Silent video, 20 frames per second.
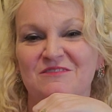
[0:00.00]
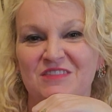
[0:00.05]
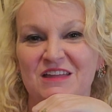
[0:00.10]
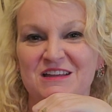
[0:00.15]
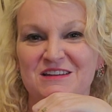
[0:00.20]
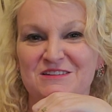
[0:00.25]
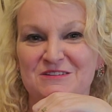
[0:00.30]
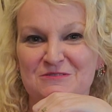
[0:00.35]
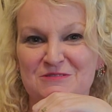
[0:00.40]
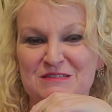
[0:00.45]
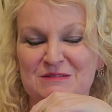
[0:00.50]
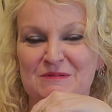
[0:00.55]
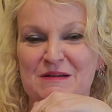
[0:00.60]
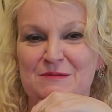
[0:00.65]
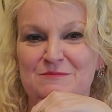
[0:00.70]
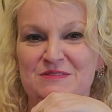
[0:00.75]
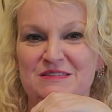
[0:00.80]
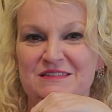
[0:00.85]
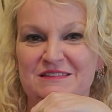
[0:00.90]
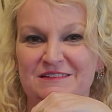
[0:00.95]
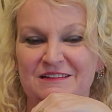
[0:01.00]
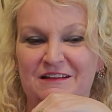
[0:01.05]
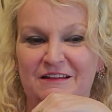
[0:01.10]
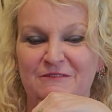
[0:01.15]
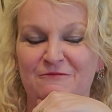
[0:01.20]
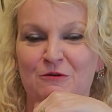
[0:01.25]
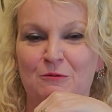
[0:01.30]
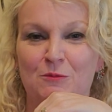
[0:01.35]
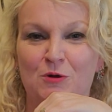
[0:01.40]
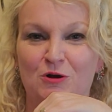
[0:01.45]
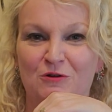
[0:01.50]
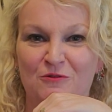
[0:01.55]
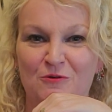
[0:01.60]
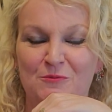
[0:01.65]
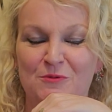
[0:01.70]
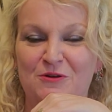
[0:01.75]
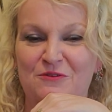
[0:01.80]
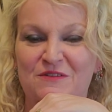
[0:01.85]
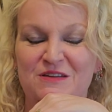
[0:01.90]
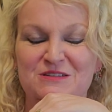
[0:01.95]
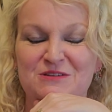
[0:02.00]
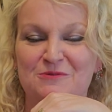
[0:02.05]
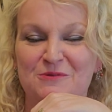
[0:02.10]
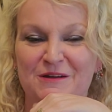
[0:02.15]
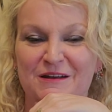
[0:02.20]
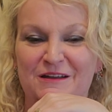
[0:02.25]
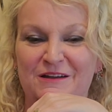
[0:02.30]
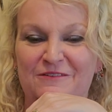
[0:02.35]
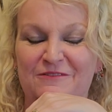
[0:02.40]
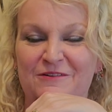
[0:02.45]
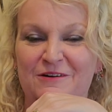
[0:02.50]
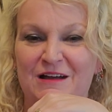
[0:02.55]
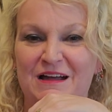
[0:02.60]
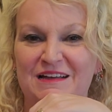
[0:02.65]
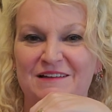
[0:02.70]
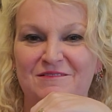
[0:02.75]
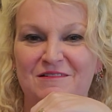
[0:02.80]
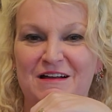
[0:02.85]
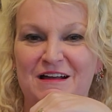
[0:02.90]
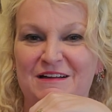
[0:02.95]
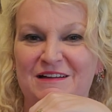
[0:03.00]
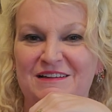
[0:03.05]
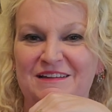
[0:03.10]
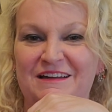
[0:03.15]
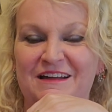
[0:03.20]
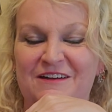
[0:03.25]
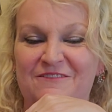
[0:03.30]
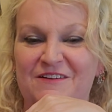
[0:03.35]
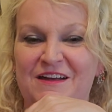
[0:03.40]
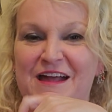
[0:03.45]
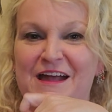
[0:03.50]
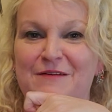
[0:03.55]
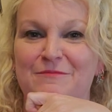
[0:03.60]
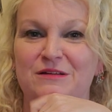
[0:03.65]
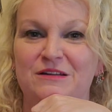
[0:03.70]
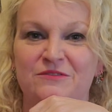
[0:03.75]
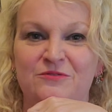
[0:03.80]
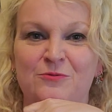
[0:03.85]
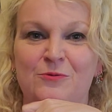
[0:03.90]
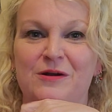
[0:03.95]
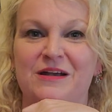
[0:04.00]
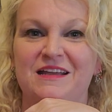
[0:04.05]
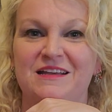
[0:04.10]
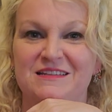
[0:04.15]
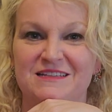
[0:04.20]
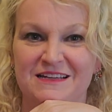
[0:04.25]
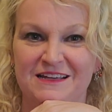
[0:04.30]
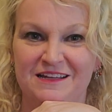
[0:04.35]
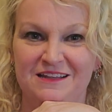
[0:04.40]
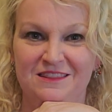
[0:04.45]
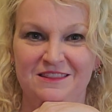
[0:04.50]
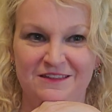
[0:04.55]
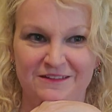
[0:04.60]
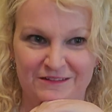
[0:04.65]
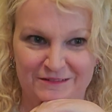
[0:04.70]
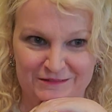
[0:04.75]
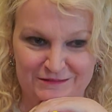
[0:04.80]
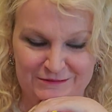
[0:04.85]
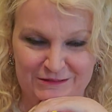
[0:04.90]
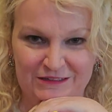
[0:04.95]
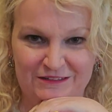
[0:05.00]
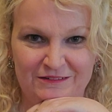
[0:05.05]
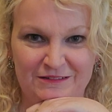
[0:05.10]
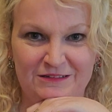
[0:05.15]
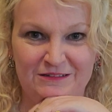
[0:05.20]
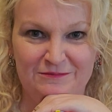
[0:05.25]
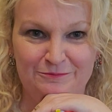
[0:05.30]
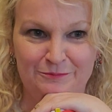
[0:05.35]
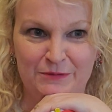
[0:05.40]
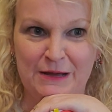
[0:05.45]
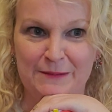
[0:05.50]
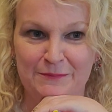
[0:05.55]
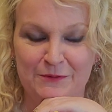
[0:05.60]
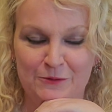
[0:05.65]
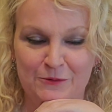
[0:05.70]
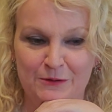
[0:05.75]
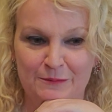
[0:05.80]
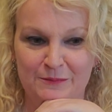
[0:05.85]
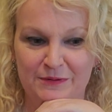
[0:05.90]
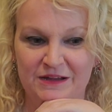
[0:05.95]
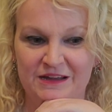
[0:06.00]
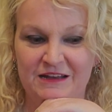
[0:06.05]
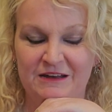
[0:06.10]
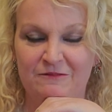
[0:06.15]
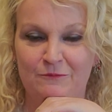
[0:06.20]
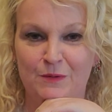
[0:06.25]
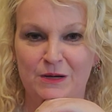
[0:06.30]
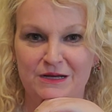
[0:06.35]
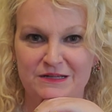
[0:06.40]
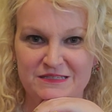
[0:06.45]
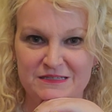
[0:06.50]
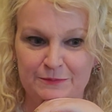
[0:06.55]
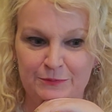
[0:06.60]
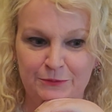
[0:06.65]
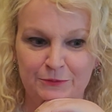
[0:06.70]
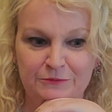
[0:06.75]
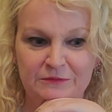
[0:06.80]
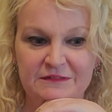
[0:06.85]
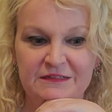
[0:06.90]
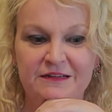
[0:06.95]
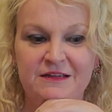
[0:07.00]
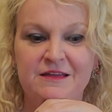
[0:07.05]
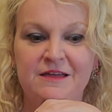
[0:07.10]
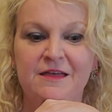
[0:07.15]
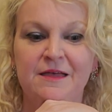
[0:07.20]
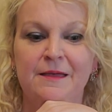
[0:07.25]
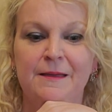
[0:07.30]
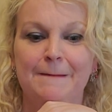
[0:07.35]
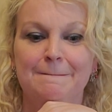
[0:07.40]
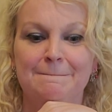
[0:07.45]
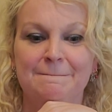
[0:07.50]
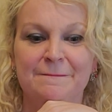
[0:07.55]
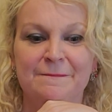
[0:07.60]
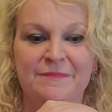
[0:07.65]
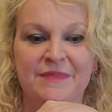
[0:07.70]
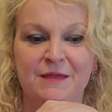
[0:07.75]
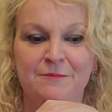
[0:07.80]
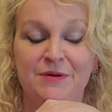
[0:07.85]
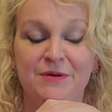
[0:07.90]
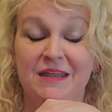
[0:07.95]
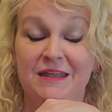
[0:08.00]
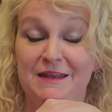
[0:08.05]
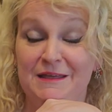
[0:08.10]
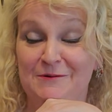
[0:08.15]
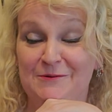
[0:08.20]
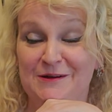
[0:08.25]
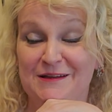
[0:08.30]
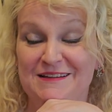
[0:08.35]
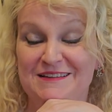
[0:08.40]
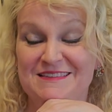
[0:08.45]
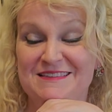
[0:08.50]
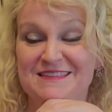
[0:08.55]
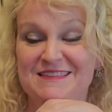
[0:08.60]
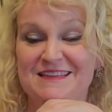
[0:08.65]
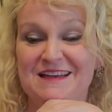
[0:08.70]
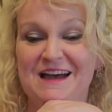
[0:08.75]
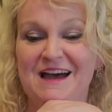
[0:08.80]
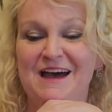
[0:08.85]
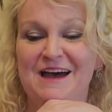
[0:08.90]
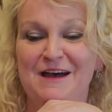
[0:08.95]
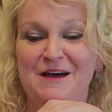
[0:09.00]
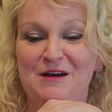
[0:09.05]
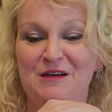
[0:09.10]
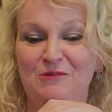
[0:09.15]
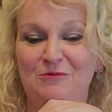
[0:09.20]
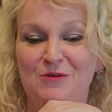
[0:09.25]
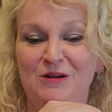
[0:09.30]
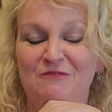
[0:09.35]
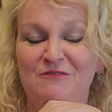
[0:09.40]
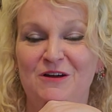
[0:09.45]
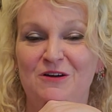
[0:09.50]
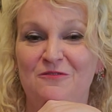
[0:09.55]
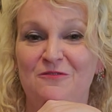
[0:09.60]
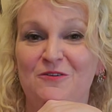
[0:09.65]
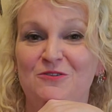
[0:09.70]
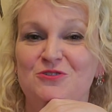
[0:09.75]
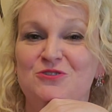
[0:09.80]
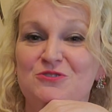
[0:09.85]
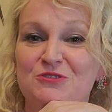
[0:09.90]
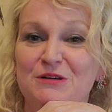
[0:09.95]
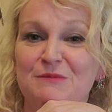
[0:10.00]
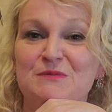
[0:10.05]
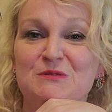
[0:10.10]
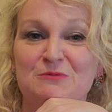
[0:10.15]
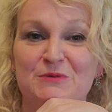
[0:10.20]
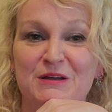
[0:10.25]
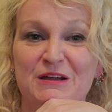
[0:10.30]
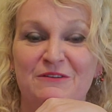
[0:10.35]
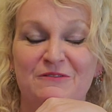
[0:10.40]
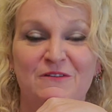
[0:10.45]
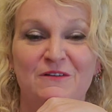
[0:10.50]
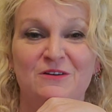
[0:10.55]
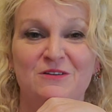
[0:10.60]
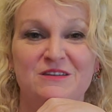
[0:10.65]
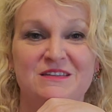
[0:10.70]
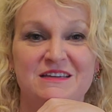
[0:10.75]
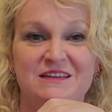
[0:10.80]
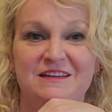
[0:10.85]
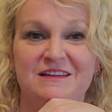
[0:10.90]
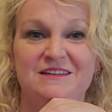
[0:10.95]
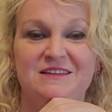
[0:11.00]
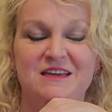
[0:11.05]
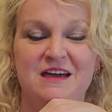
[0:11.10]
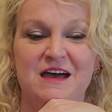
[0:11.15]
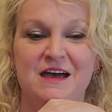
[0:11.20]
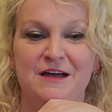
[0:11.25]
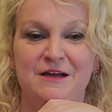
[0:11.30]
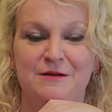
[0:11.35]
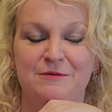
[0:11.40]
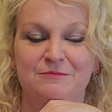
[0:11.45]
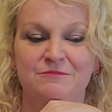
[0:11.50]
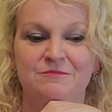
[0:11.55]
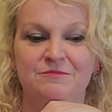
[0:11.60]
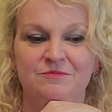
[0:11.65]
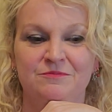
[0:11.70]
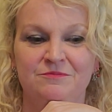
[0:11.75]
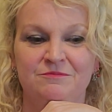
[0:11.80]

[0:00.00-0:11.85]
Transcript: if they do, sometimes, like for Marvel movies or whatever, I, I have a habit of wanting to get the popcorn bucket if possible but anyways, uh, one of our first trips we ever did um,